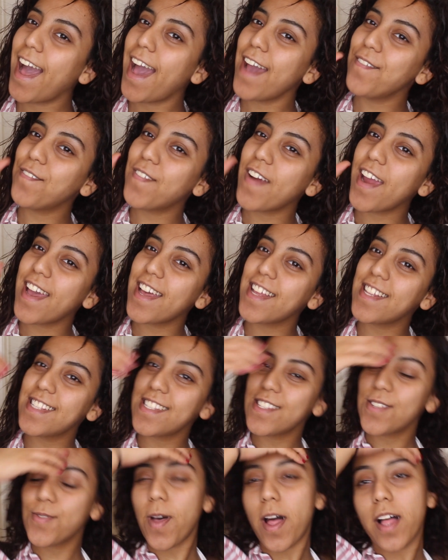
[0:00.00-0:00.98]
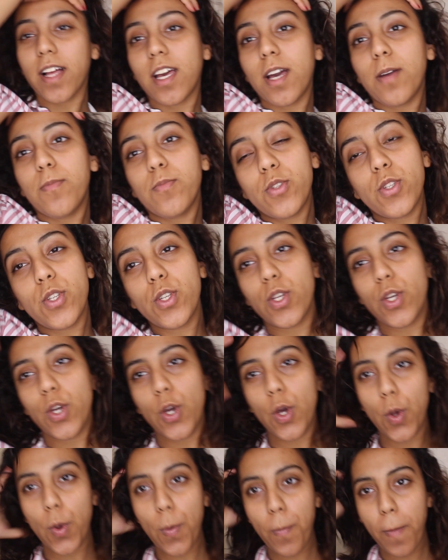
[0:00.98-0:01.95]
Hi friends, welcome
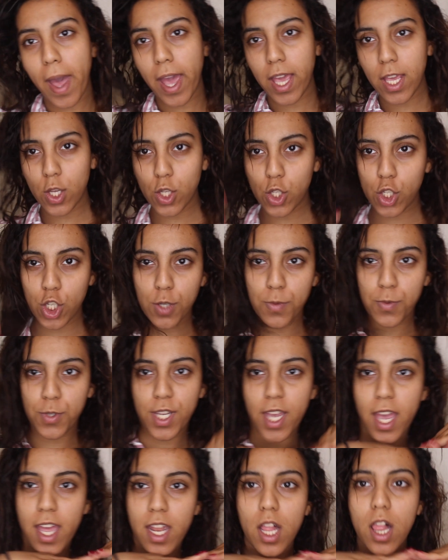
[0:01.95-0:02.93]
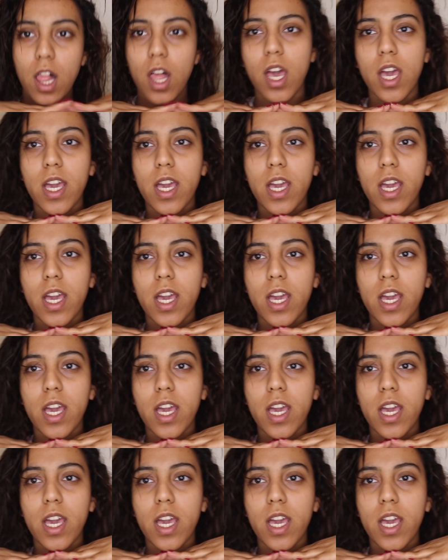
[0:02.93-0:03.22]
to my YouTube channel